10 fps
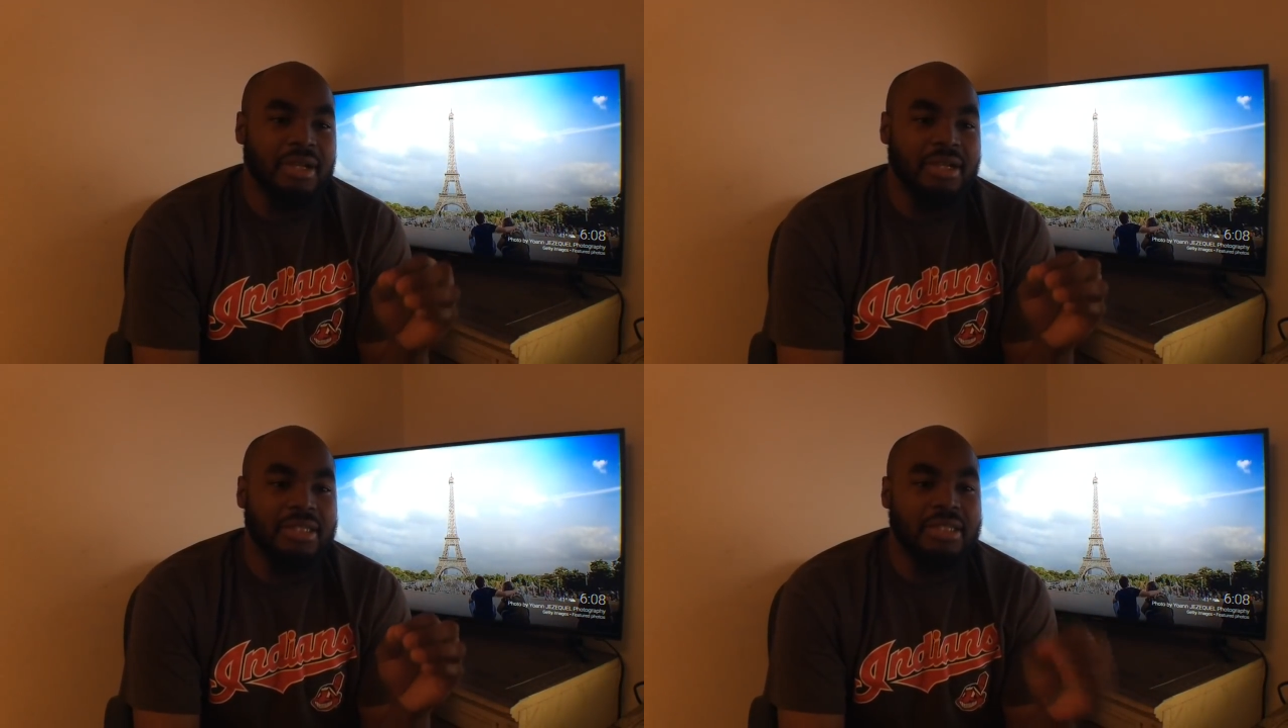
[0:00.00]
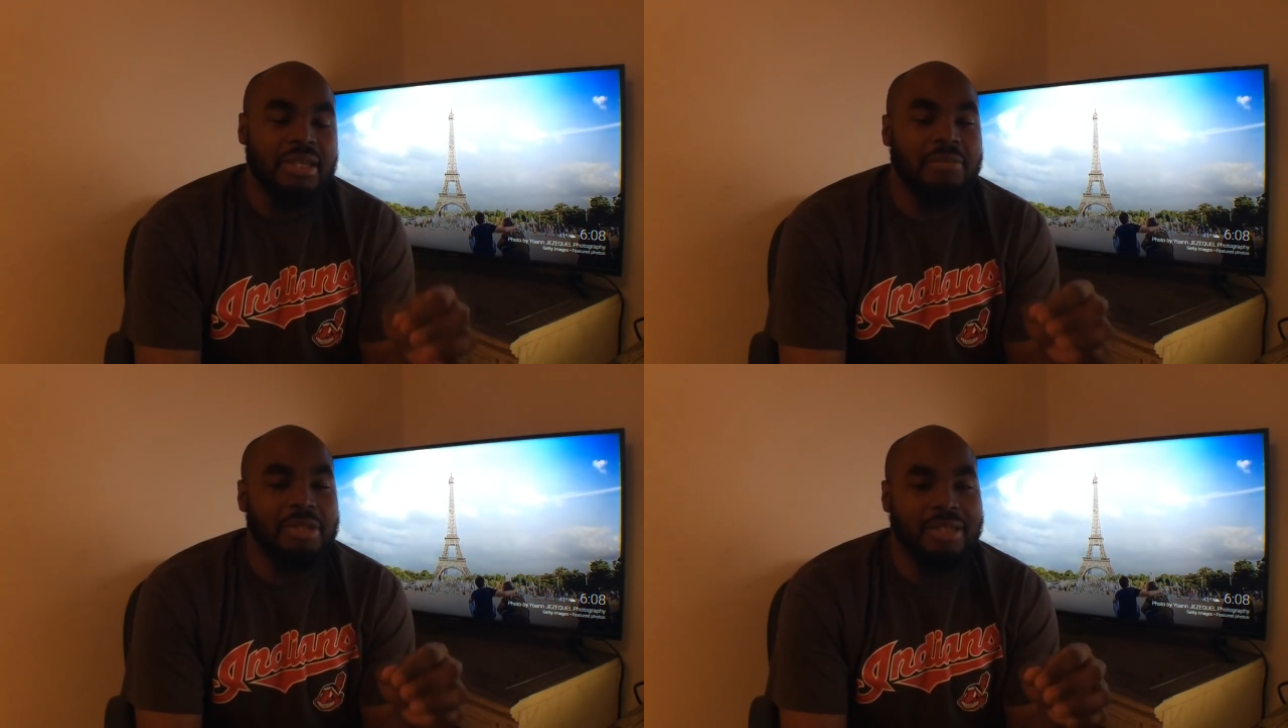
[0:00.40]

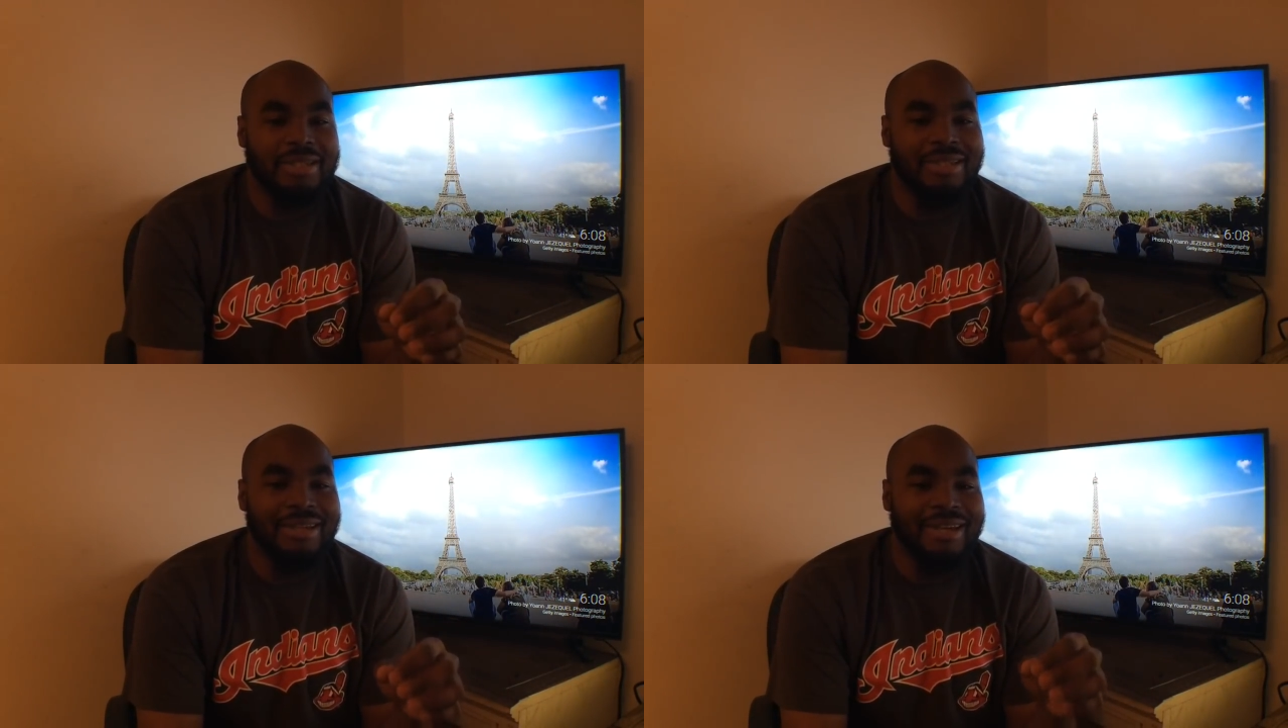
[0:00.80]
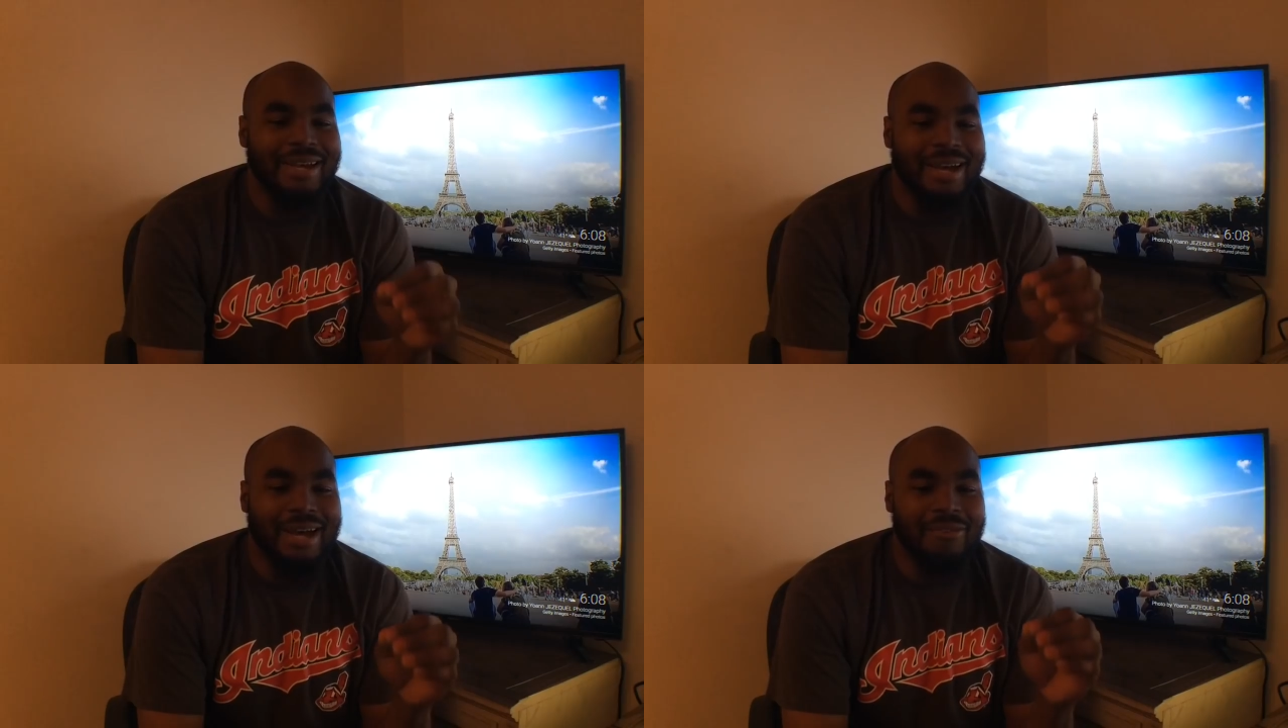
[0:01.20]
subjects
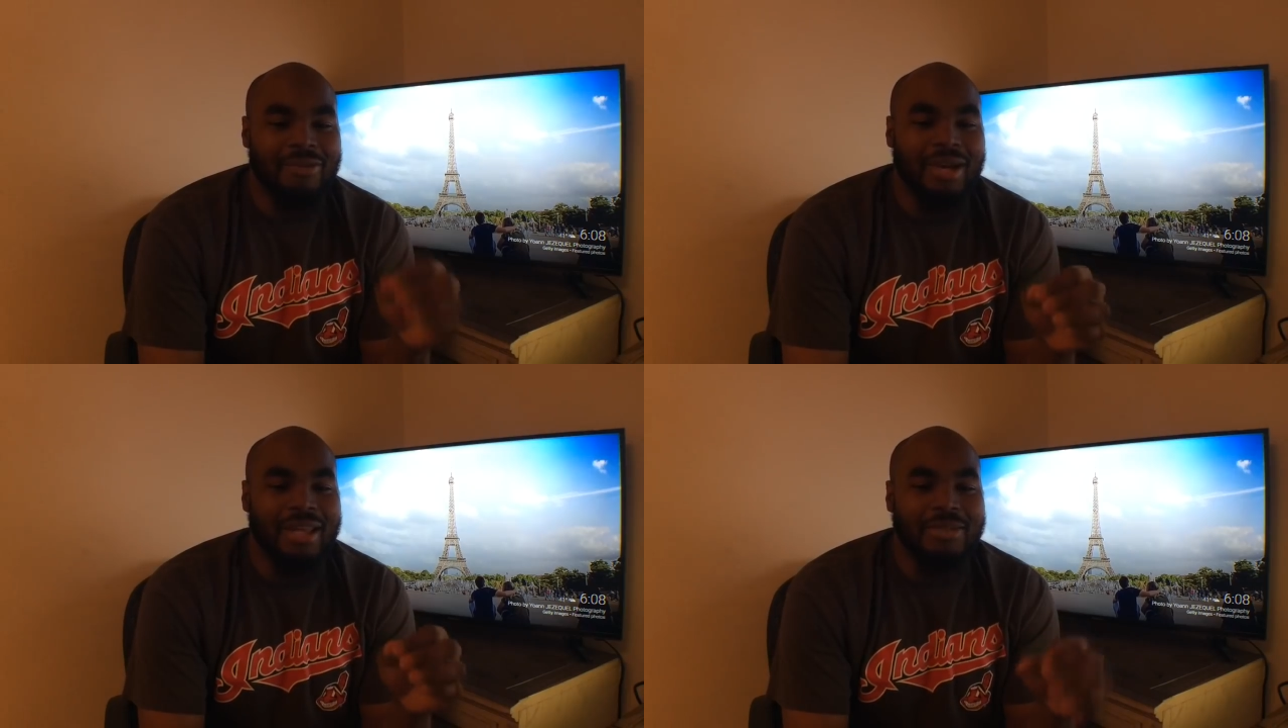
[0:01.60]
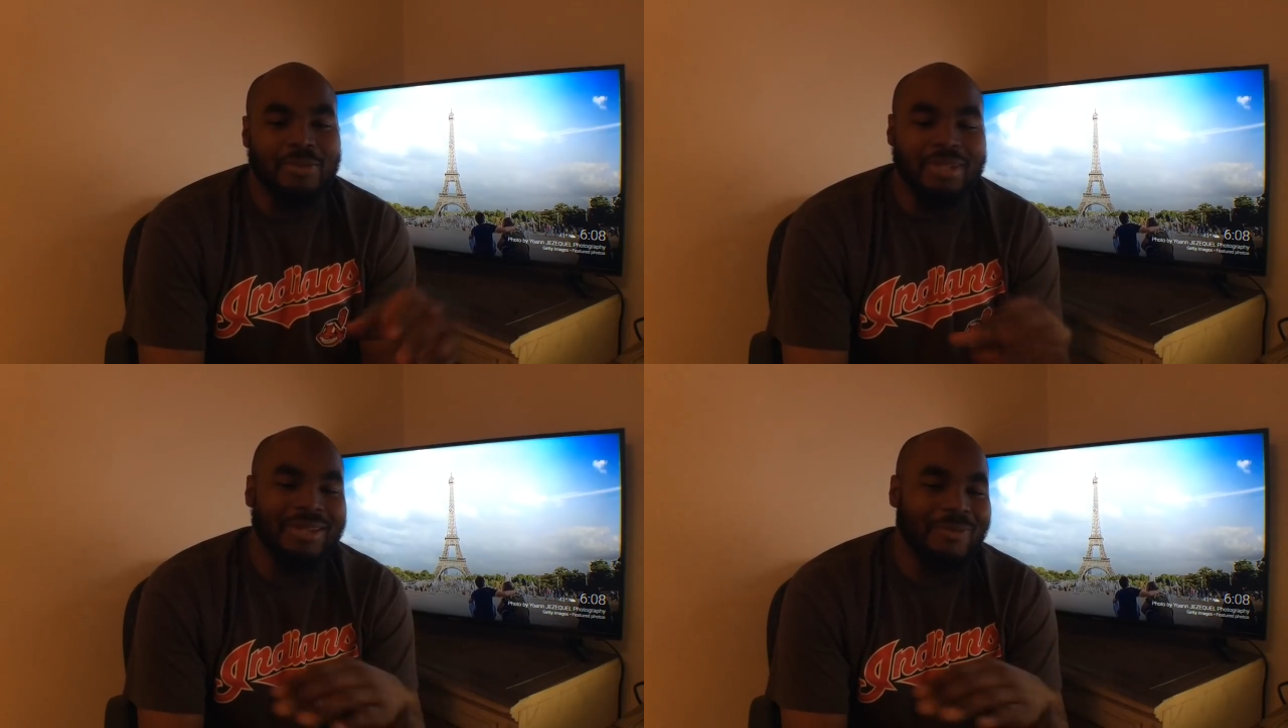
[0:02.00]
out of college
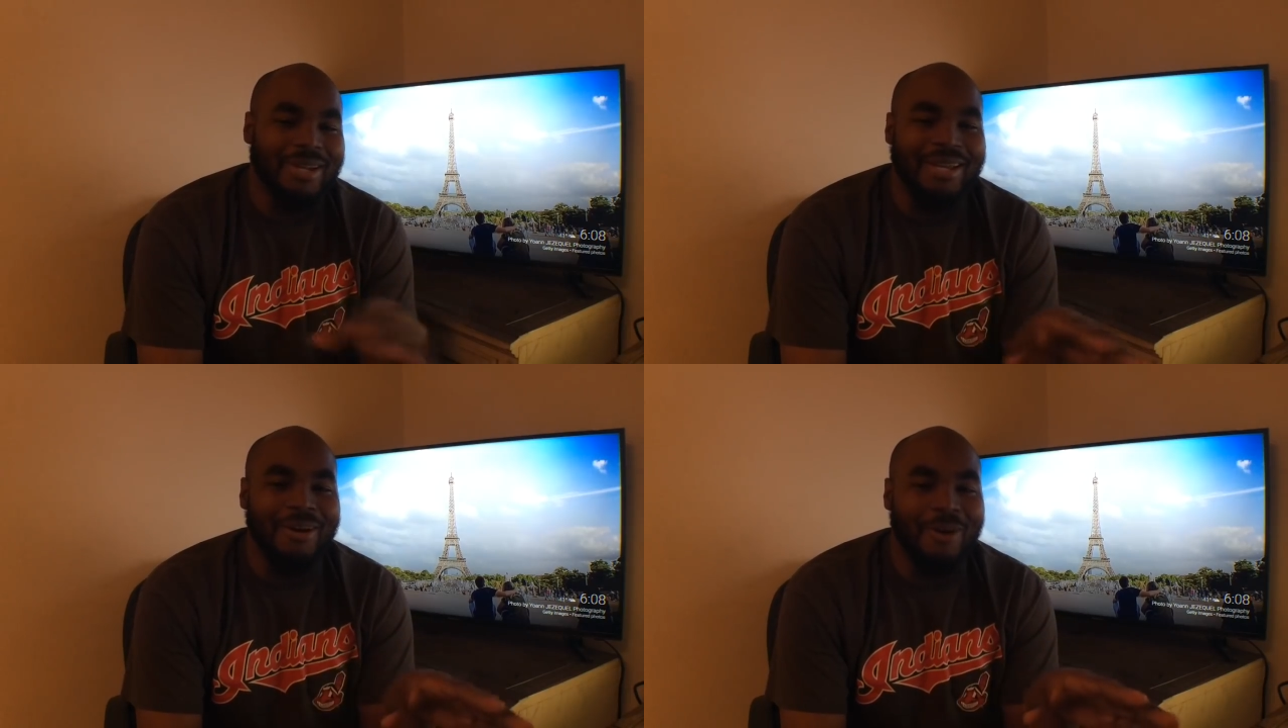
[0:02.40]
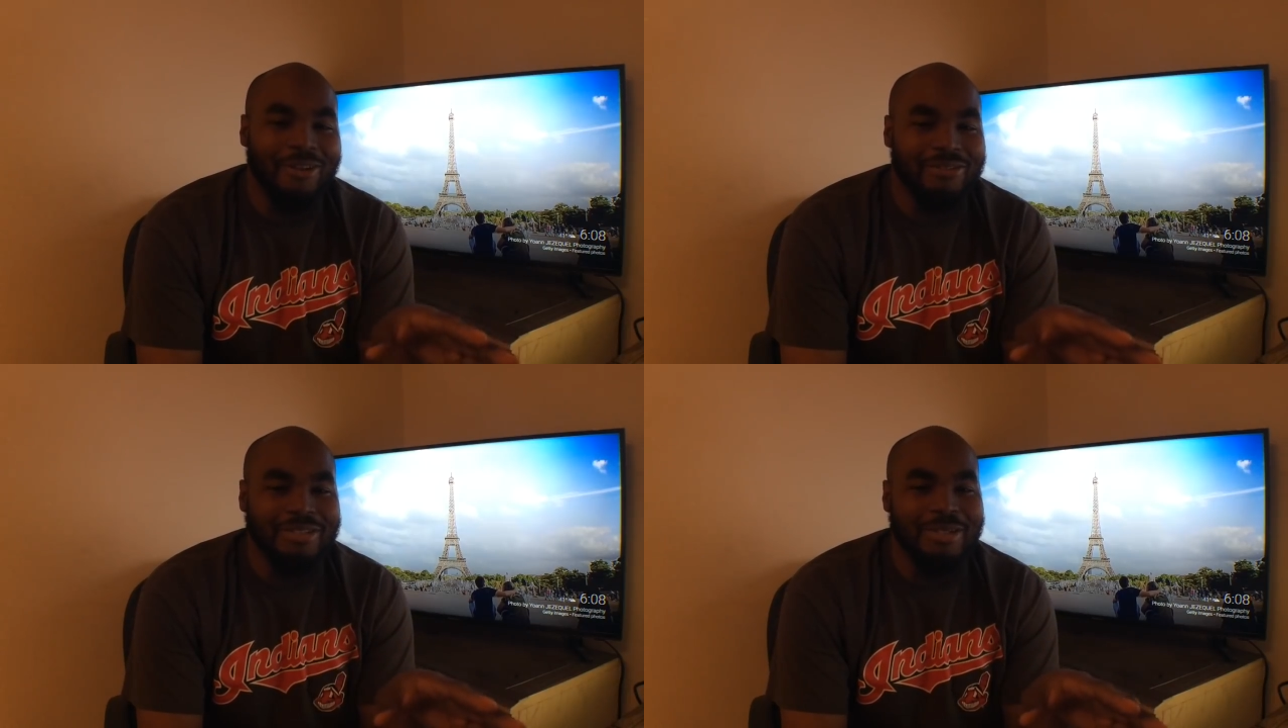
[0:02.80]
with all
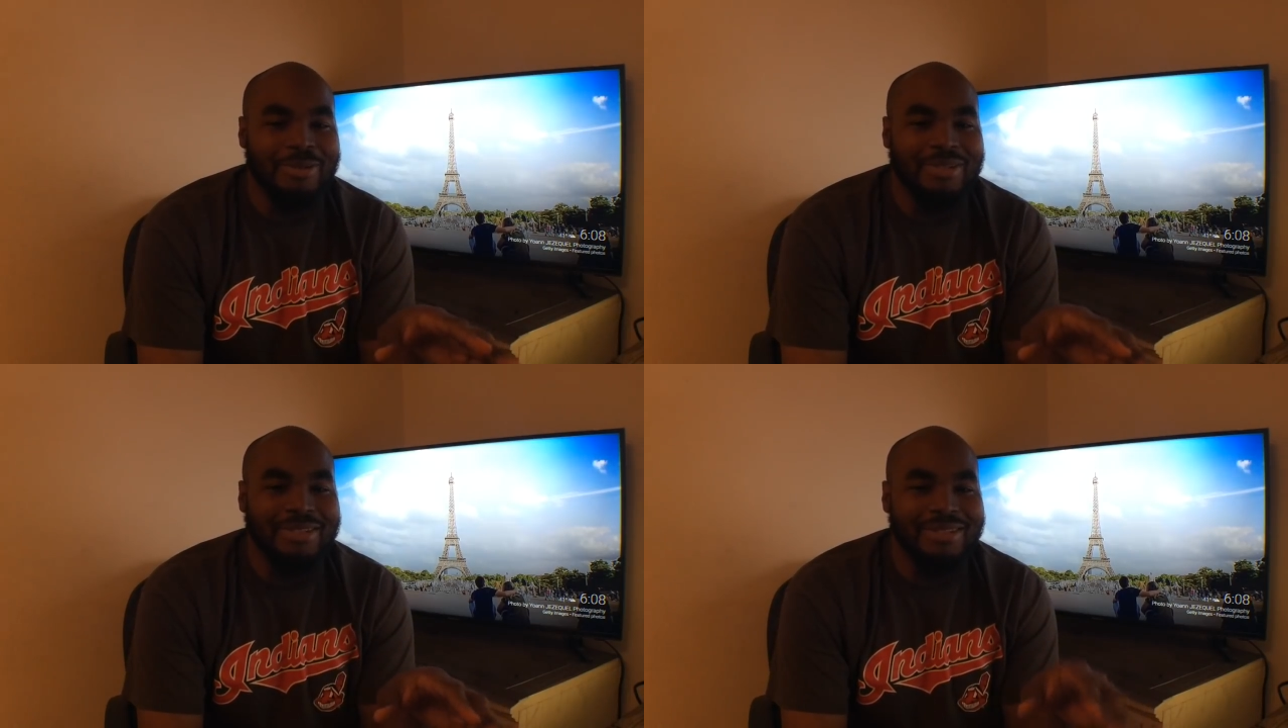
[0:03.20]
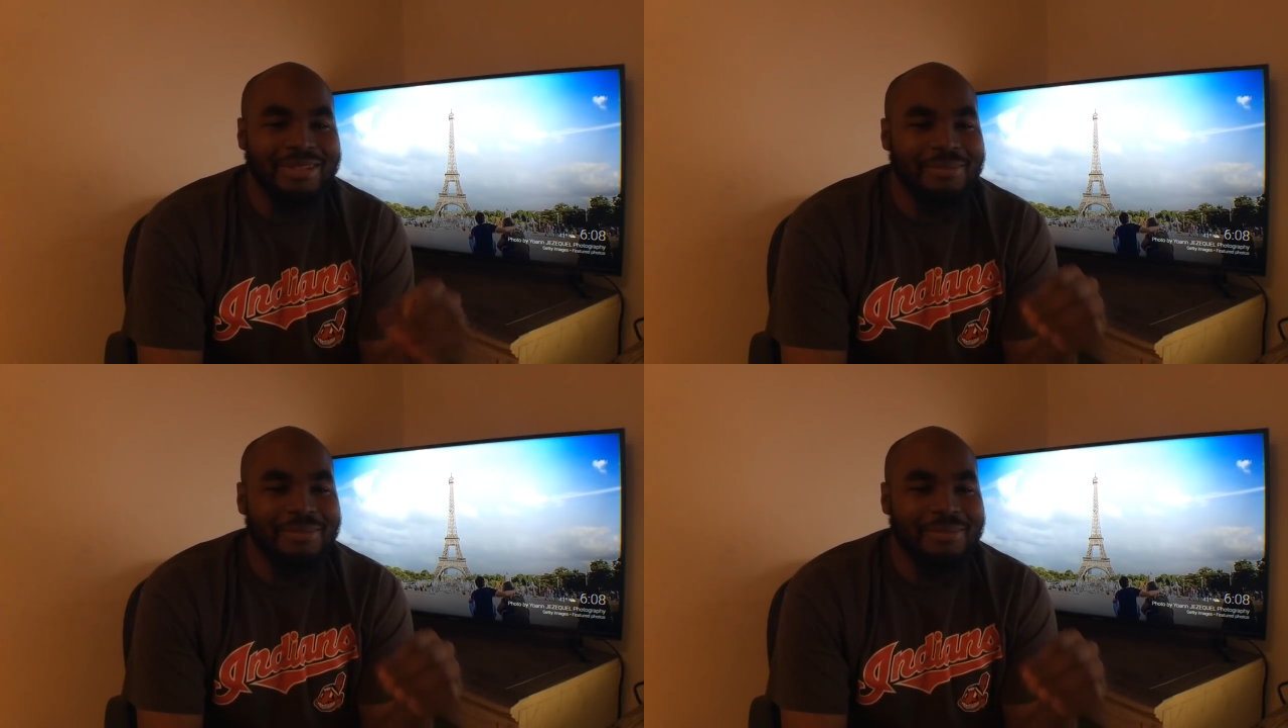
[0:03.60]
of the students,